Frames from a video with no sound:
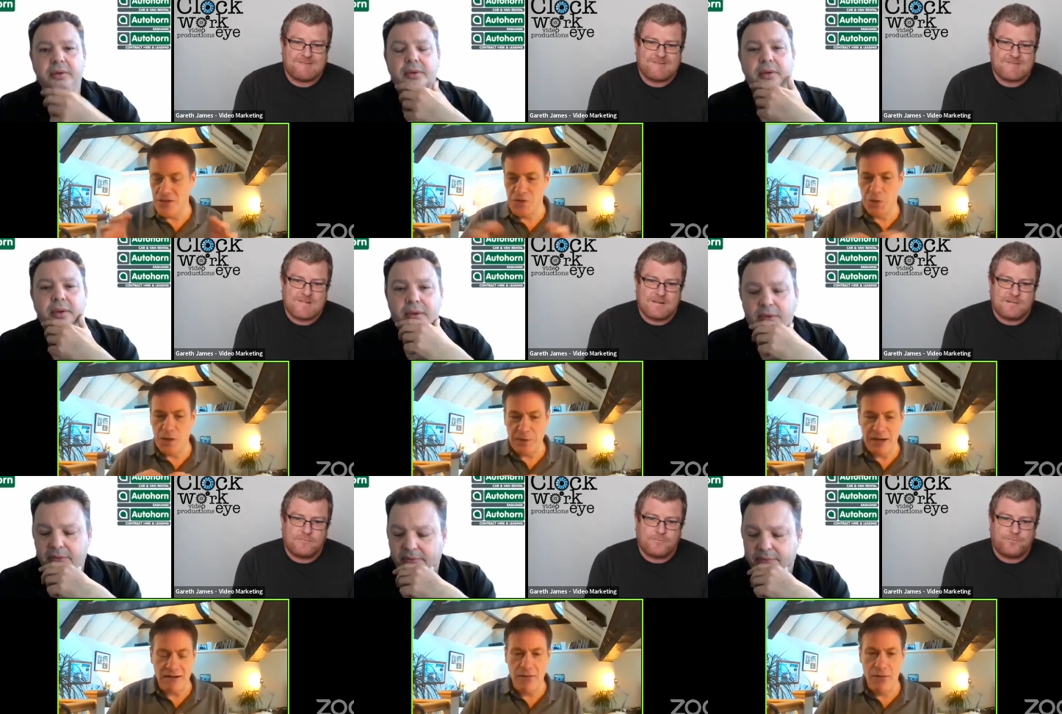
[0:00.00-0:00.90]
Speaker 1: that talk
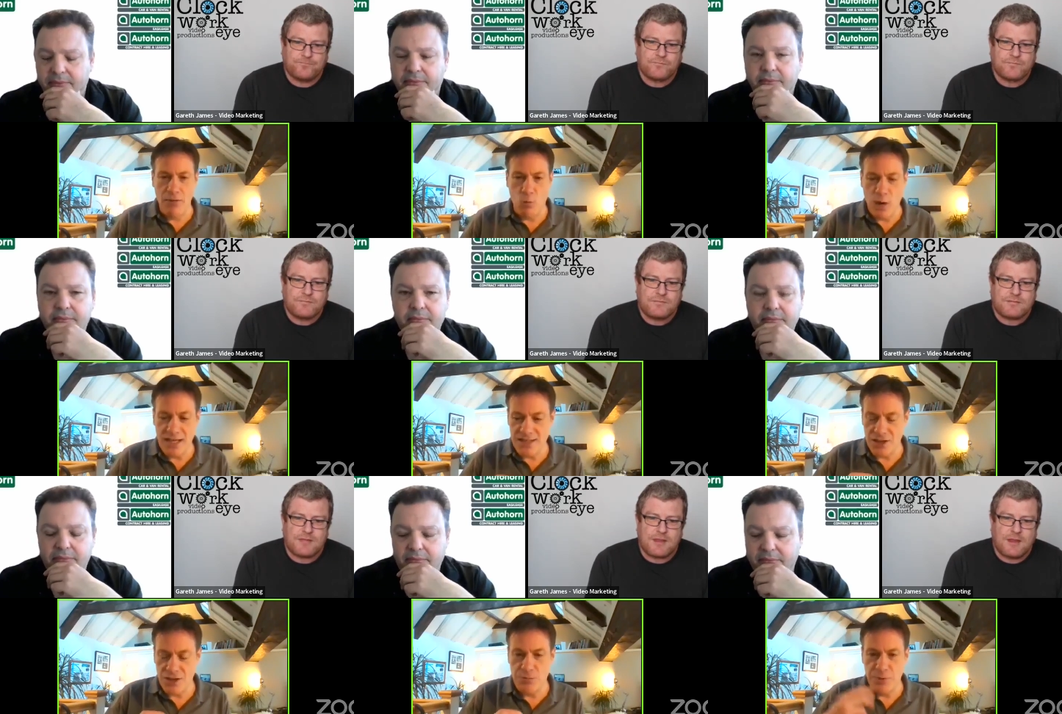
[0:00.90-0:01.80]
about ways that
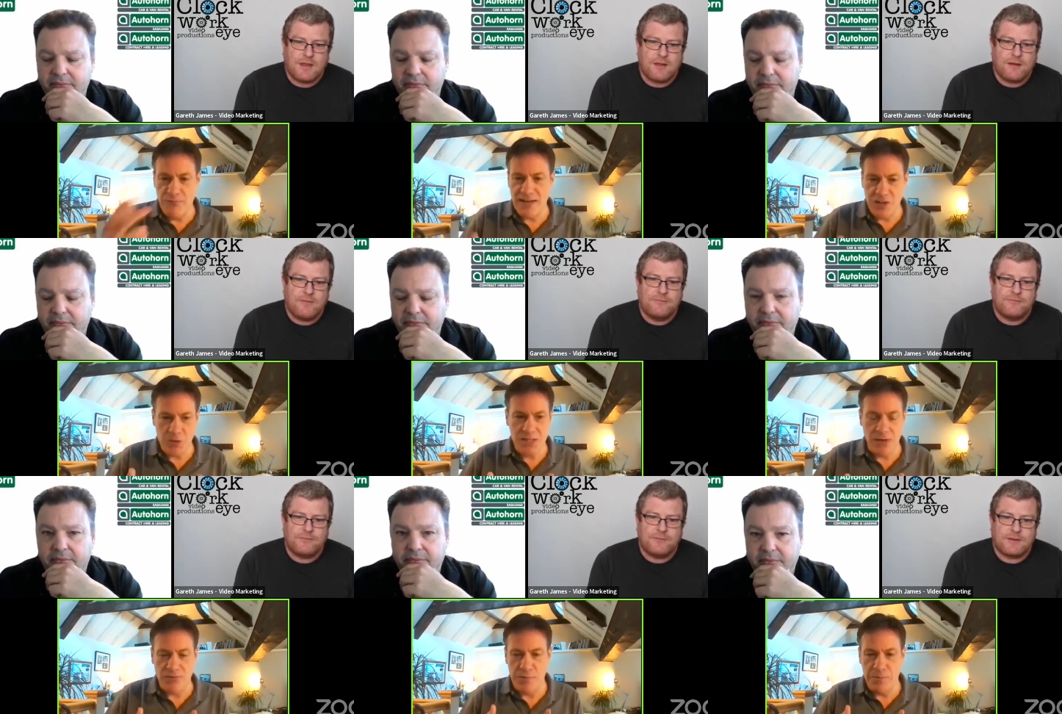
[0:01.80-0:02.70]
you prevent yourself
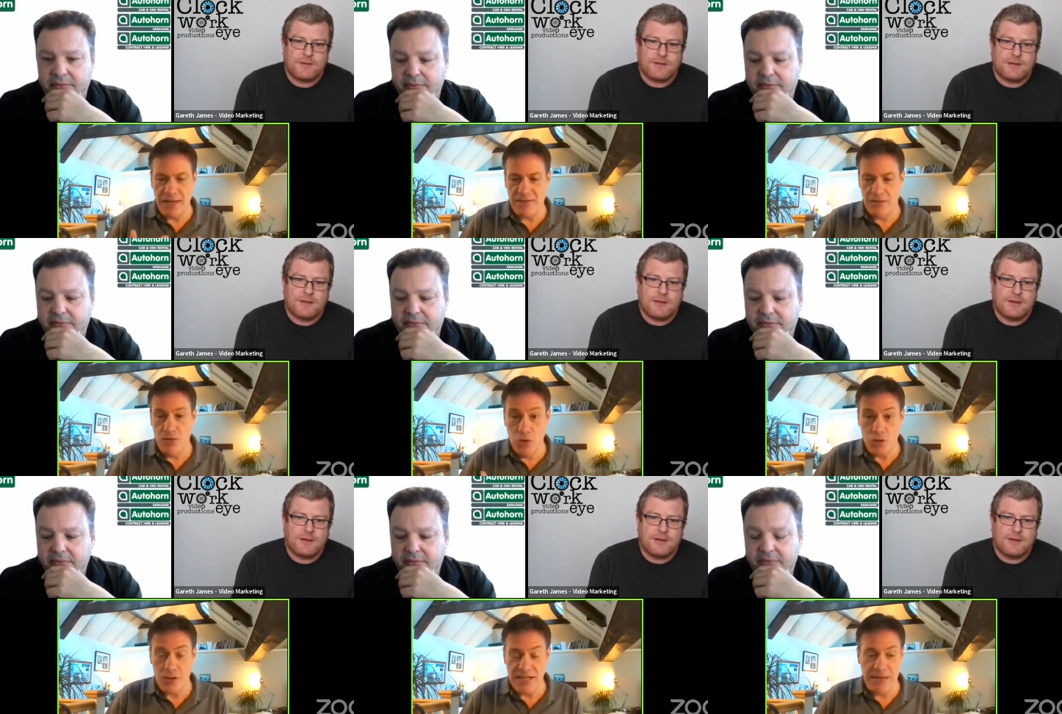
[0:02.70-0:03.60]
from being
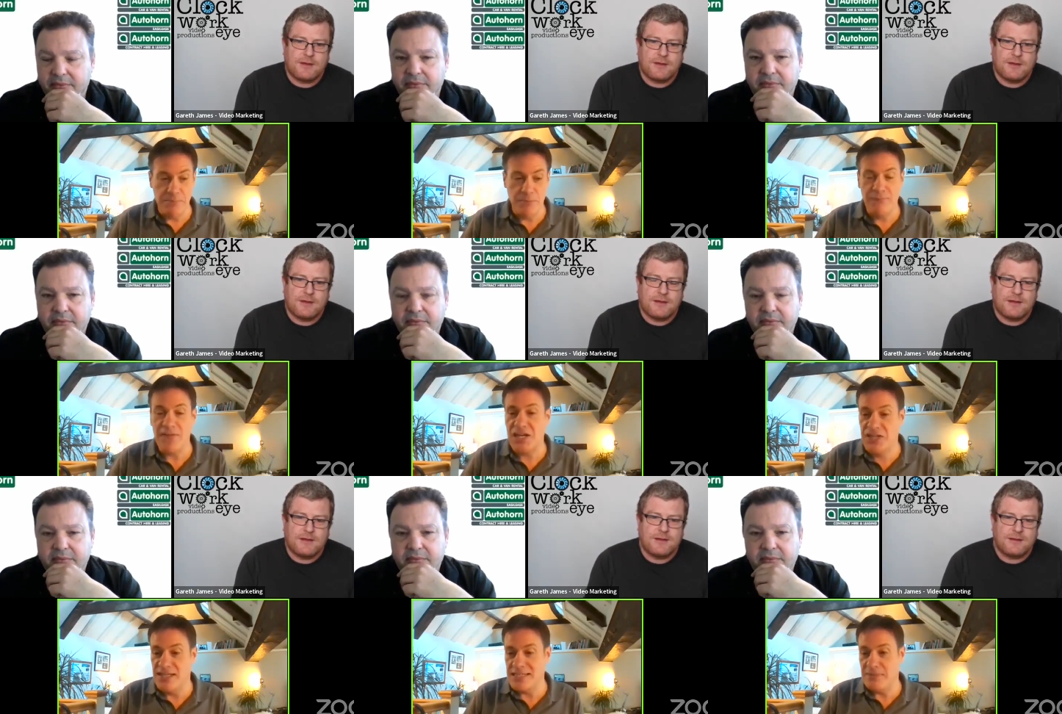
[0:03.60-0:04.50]
good, and
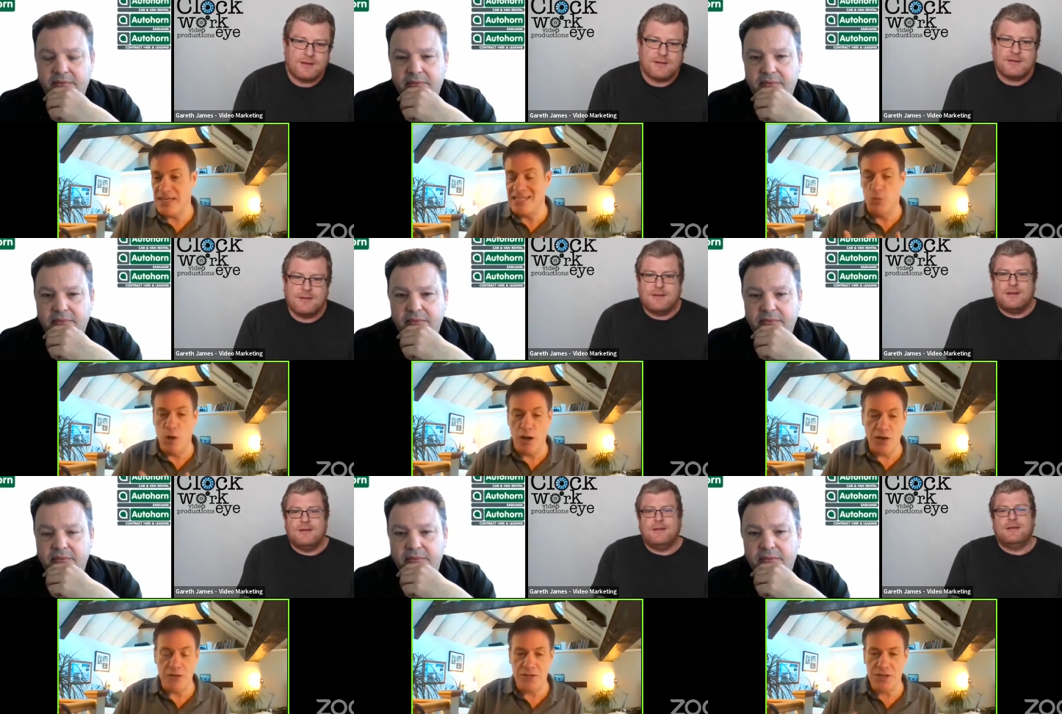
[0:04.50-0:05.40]
perfectionism is one of
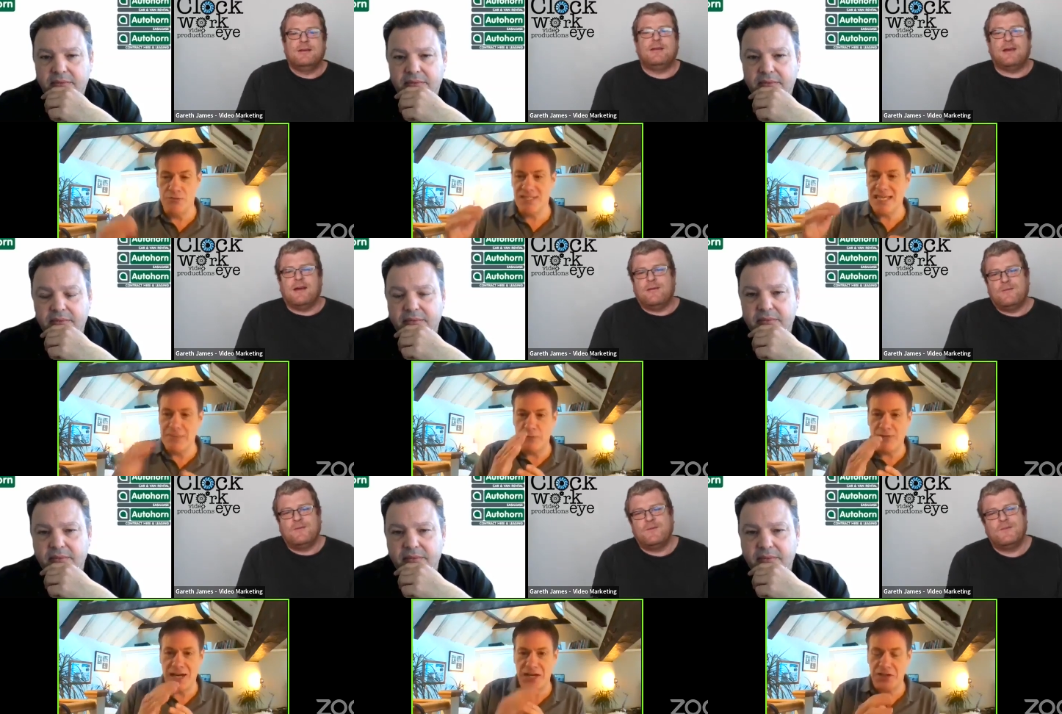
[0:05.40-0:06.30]
those. You seek yeah.
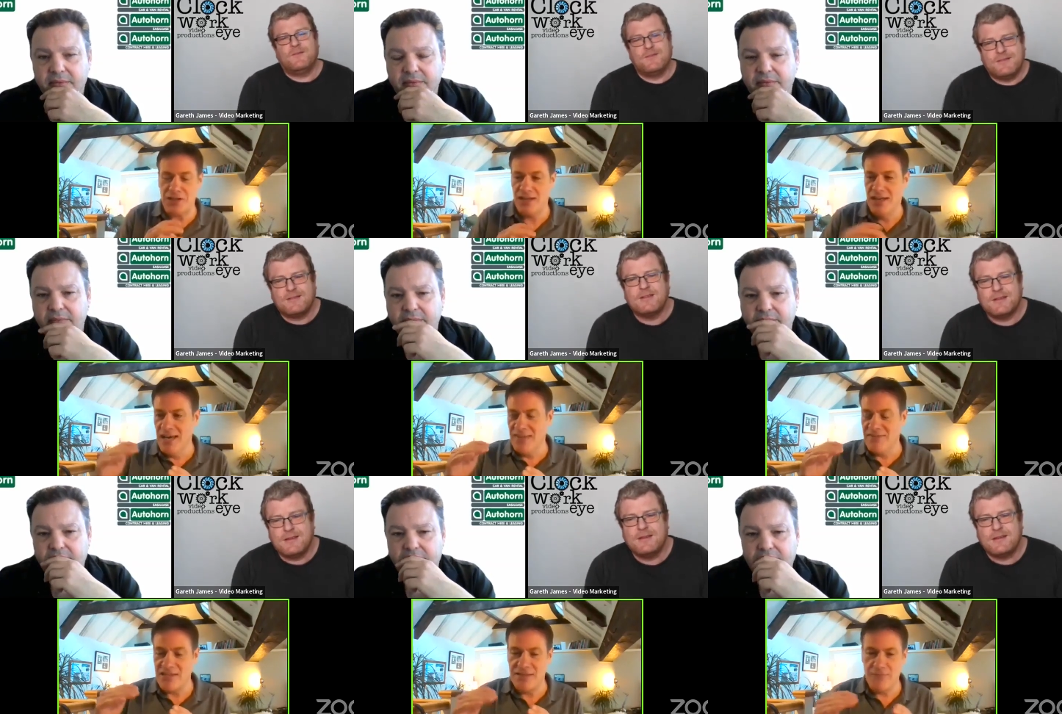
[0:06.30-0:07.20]
perfection. There's
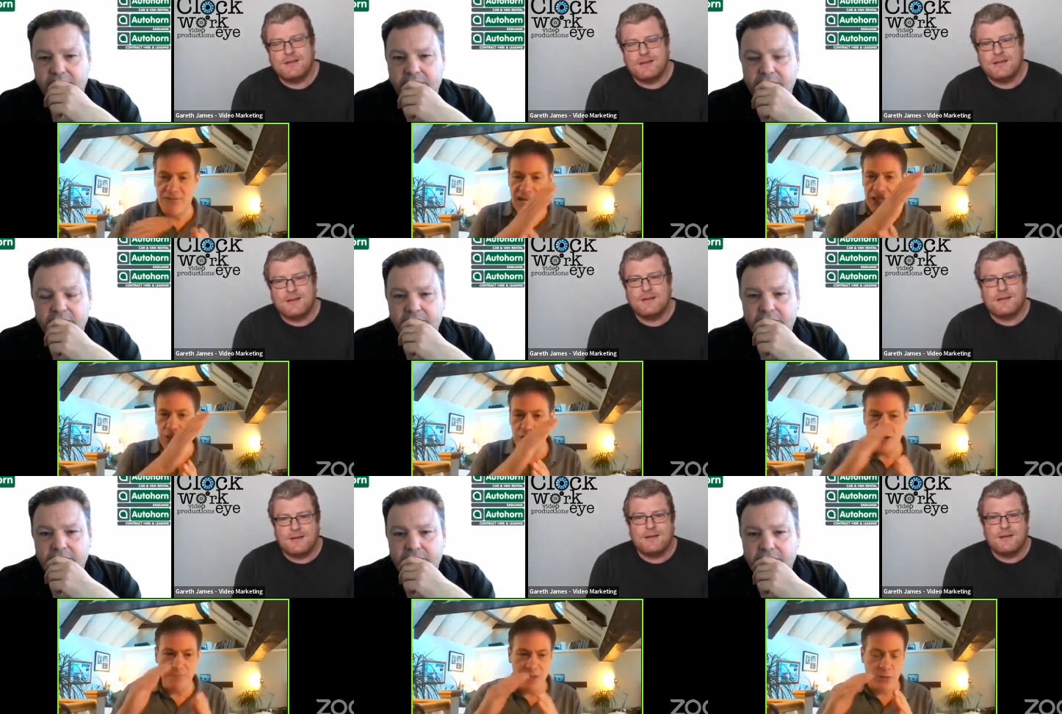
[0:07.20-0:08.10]
a value curve
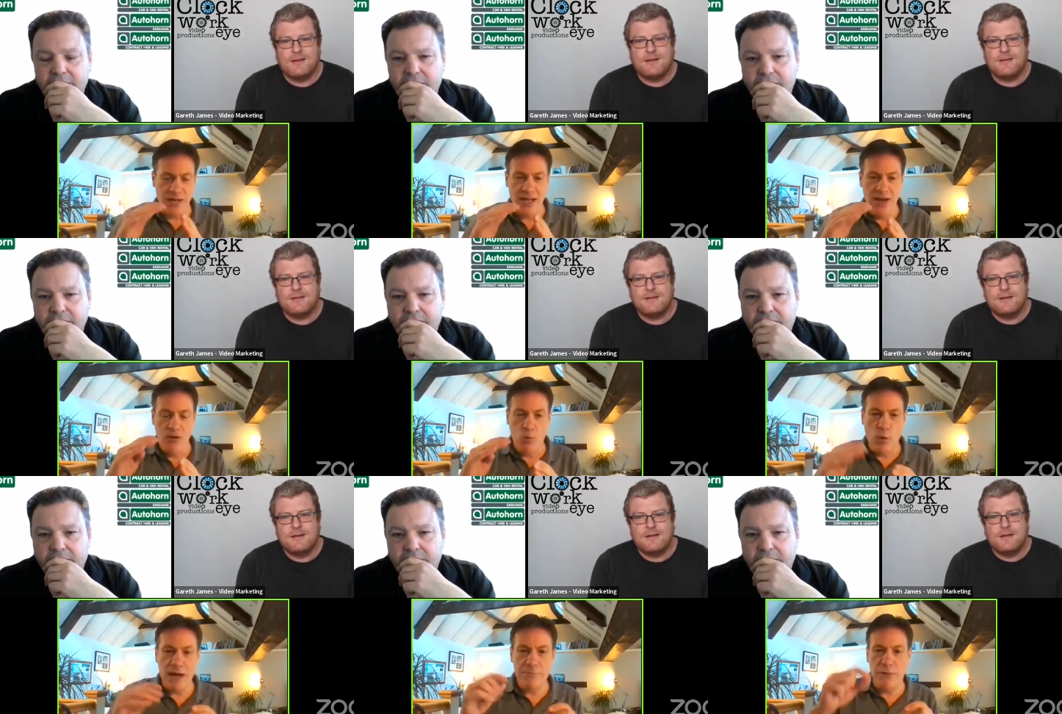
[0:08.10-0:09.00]
between
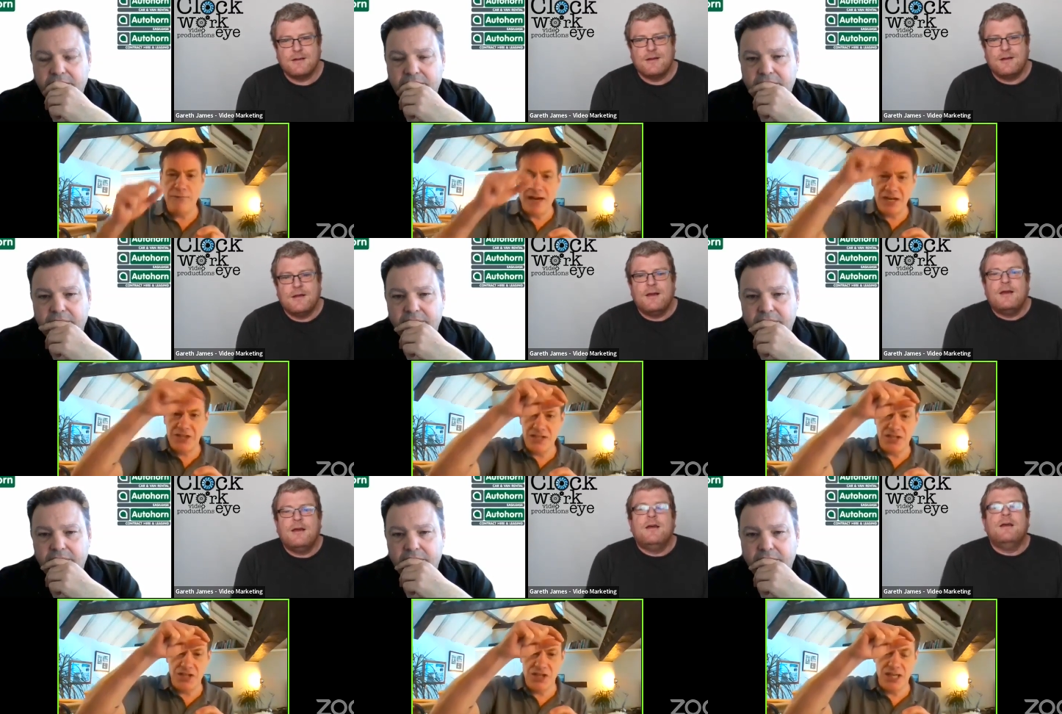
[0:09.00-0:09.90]
when perfection is
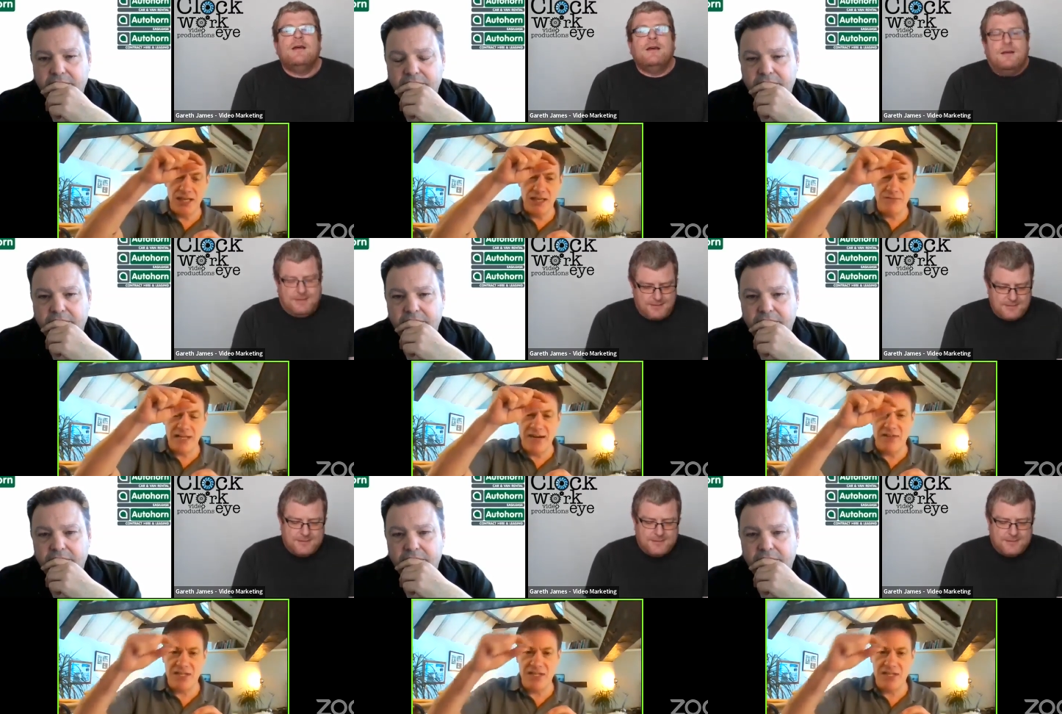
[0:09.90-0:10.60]
achieved and the